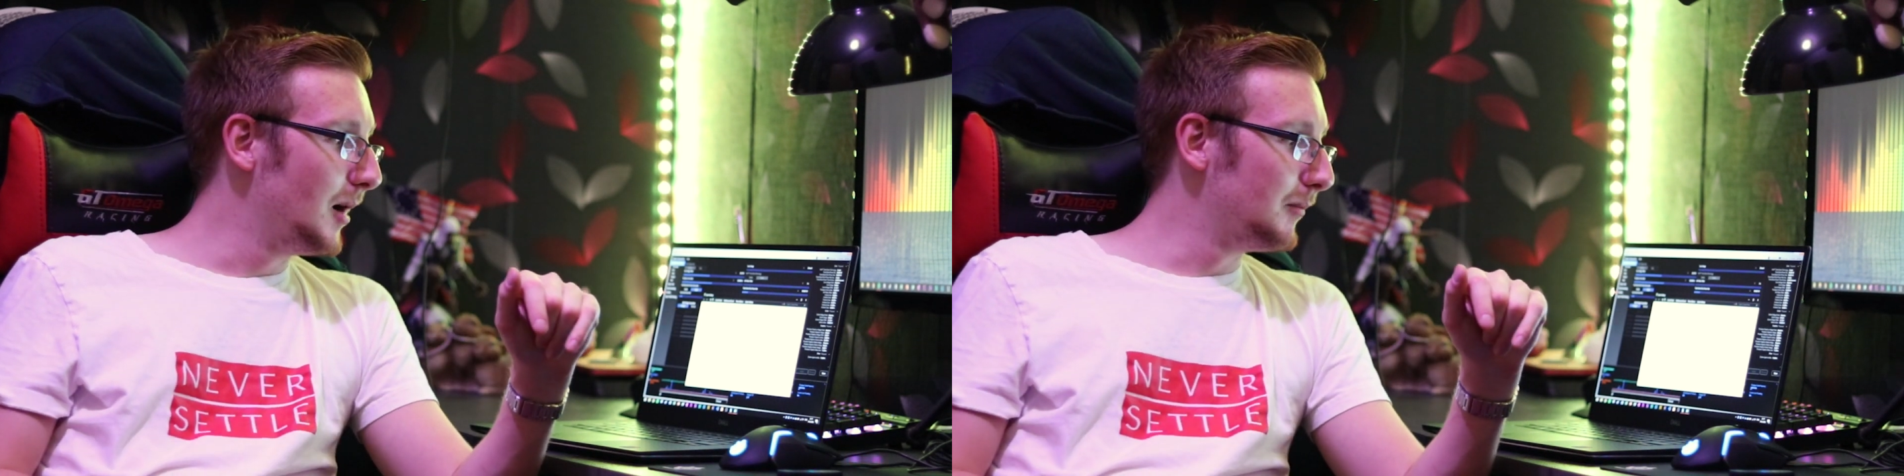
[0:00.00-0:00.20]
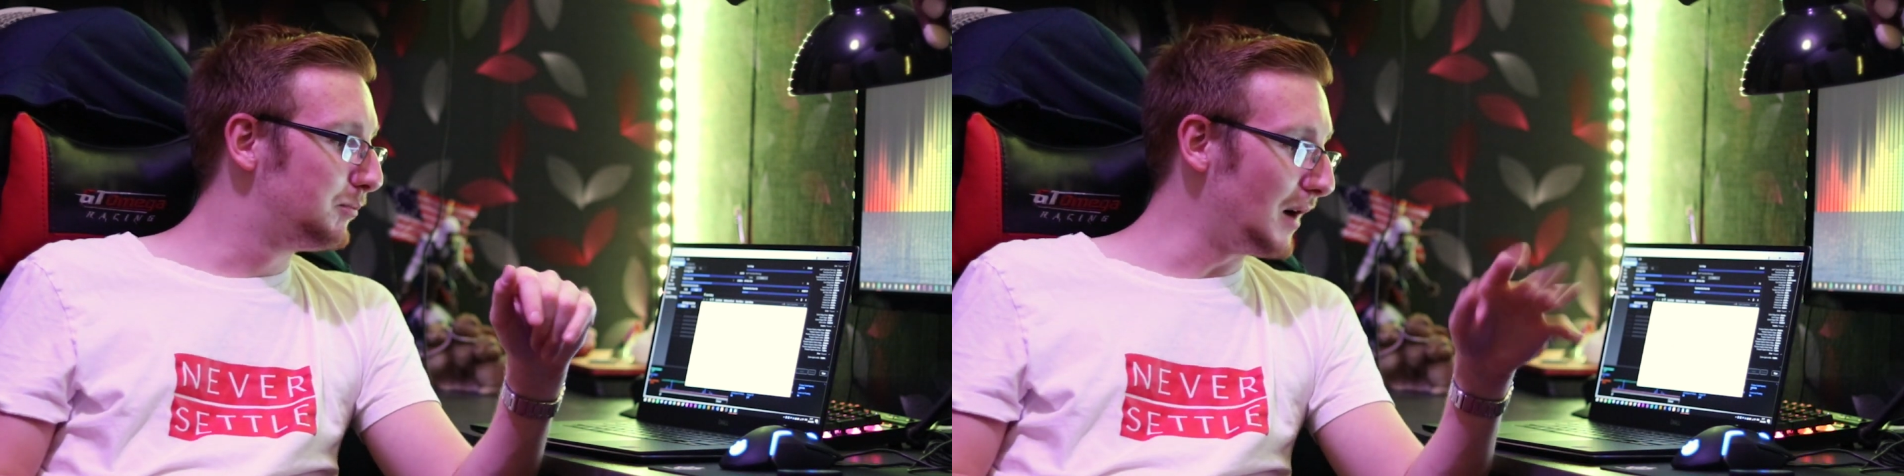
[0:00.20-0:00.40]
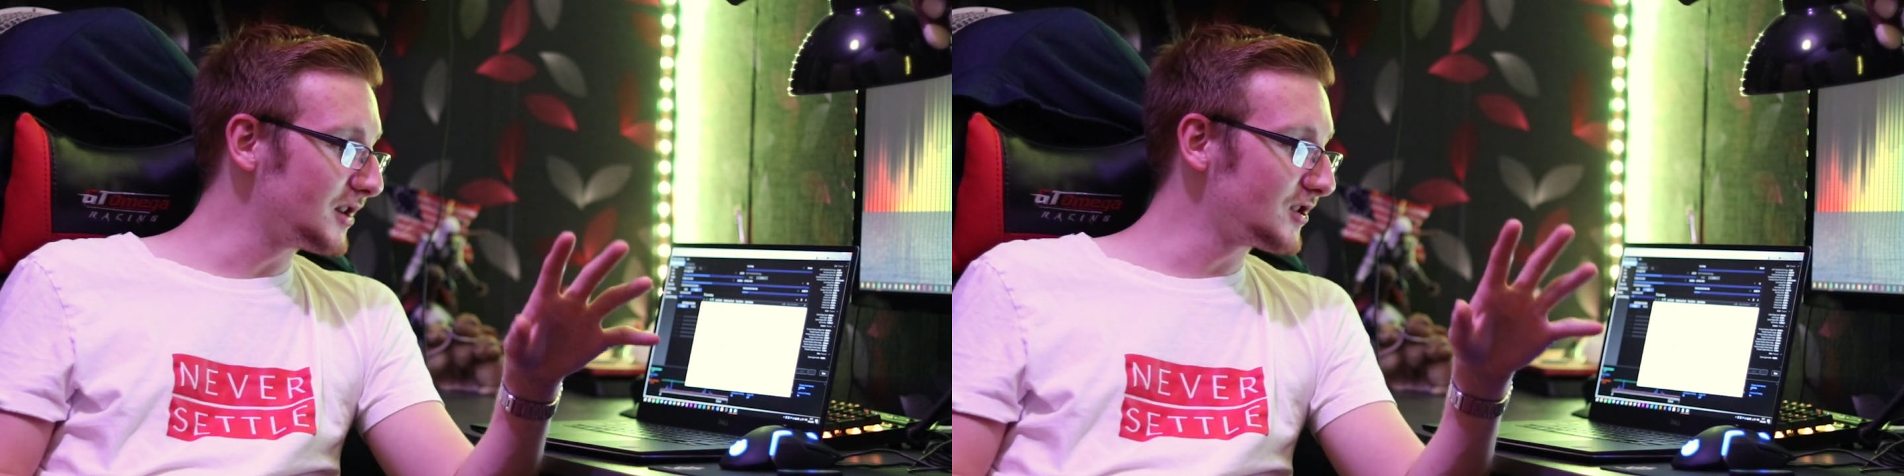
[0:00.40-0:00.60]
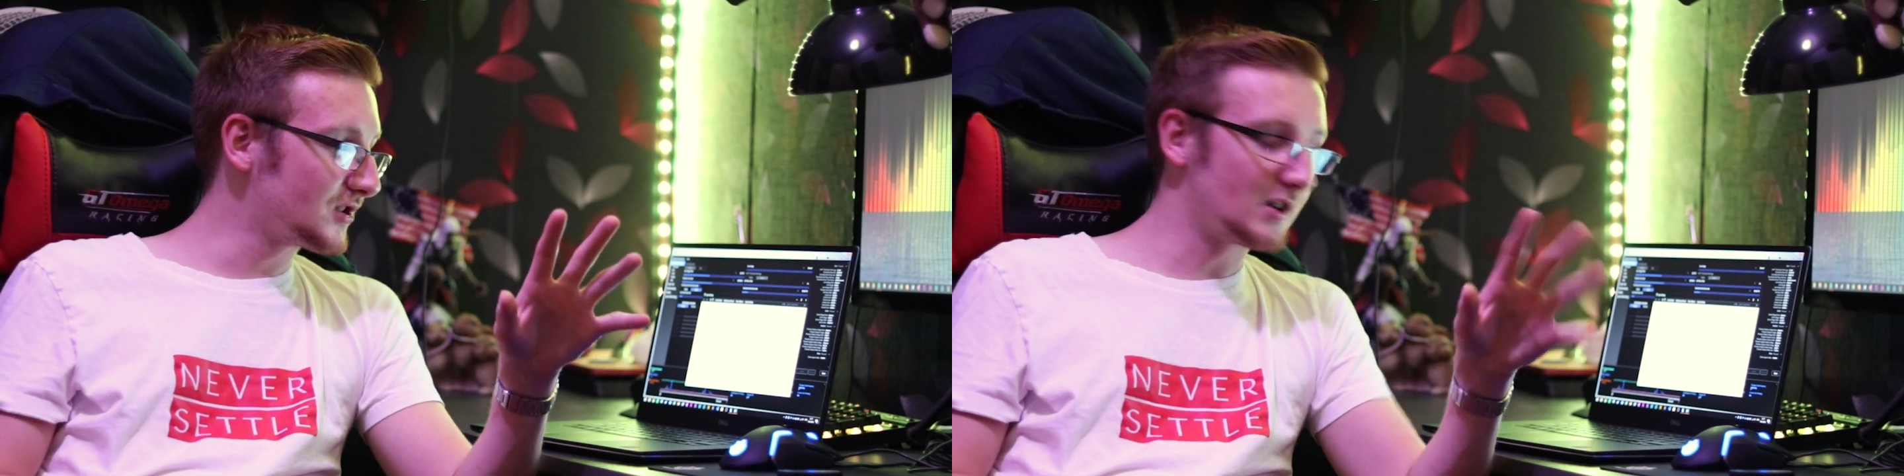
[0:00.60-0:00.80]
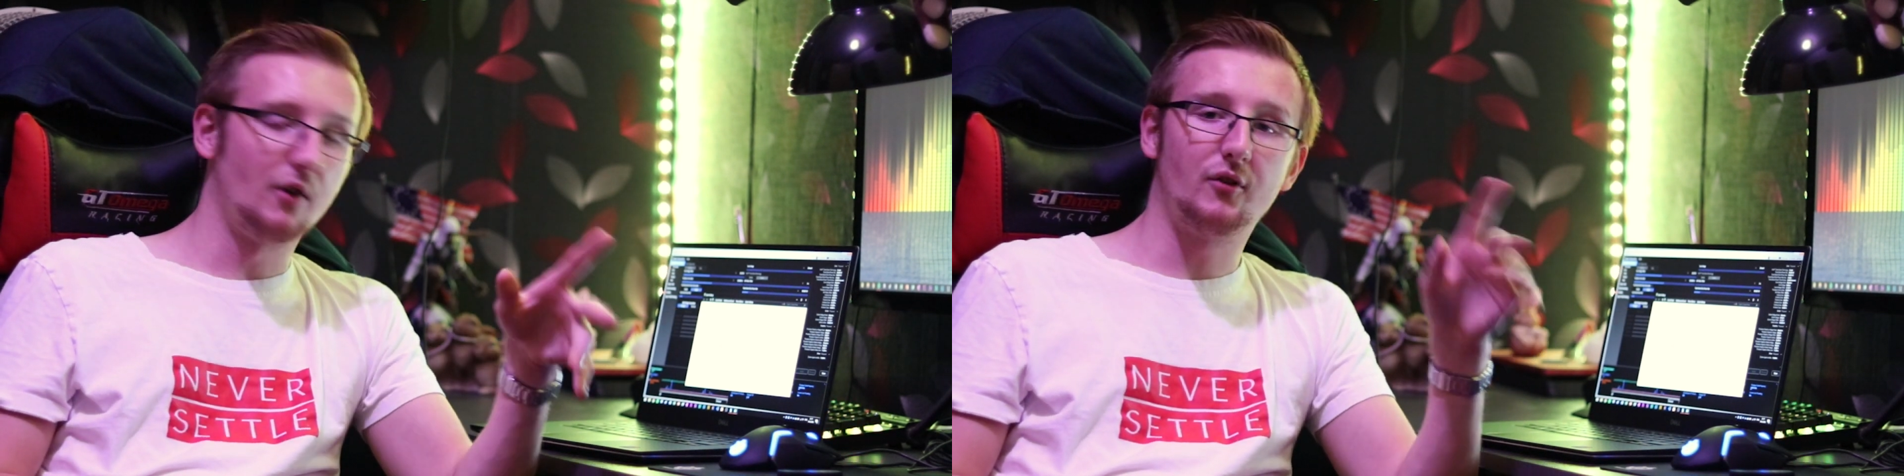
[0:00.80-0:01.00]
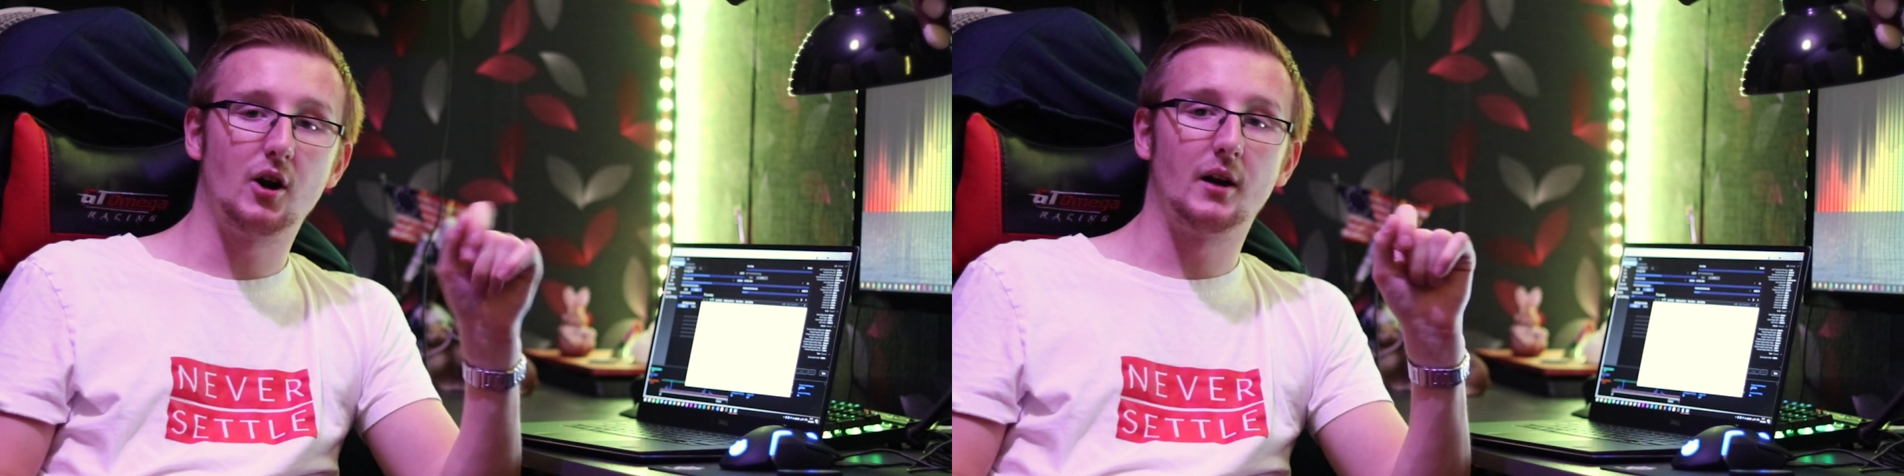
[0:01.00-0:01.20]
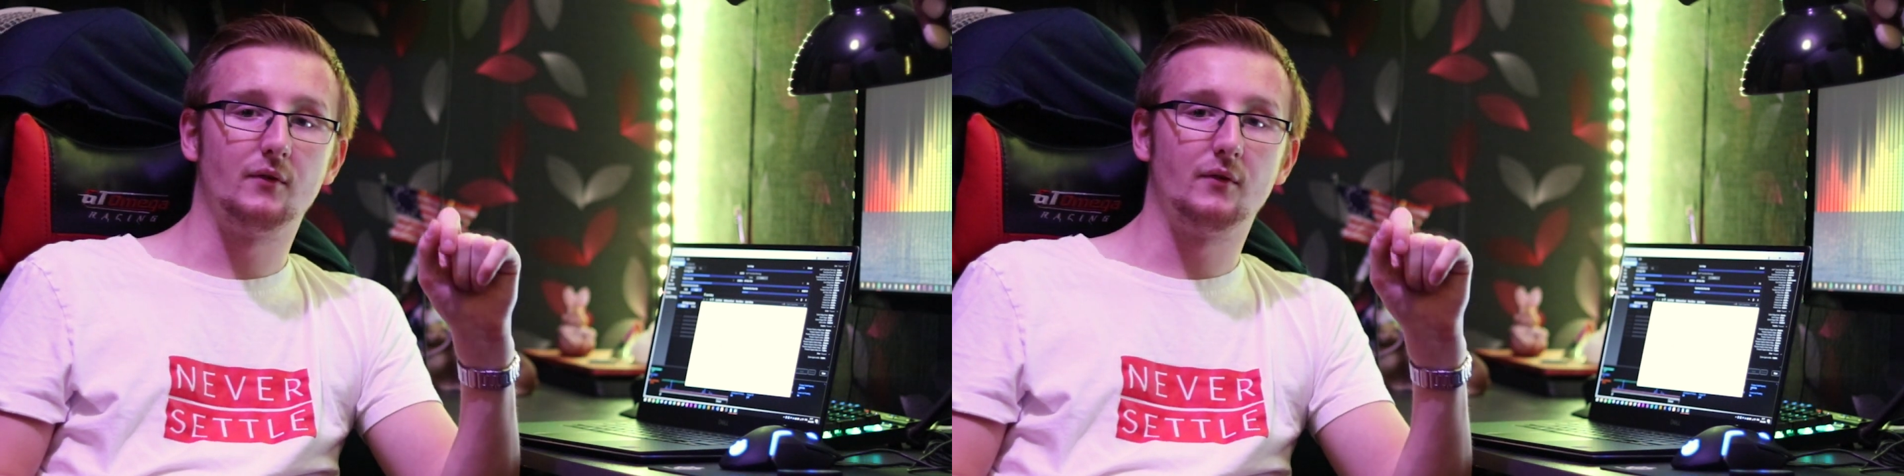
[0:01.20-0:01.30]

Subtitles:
but so far